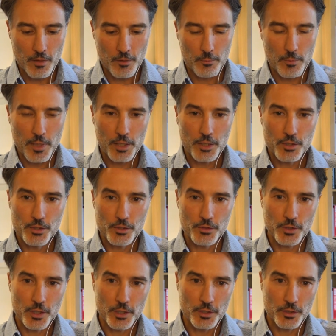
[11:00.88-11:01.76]
other
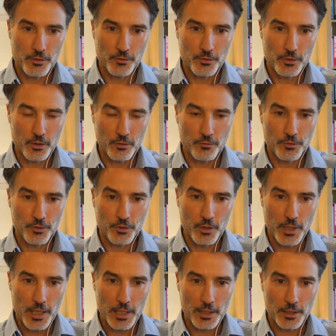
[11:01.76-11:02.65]
managers under yourself. So
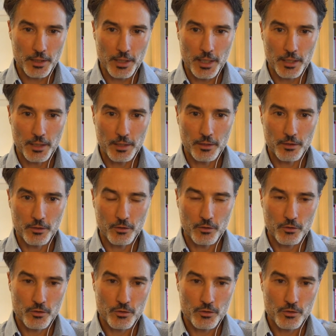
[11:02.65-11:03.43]
you're allocating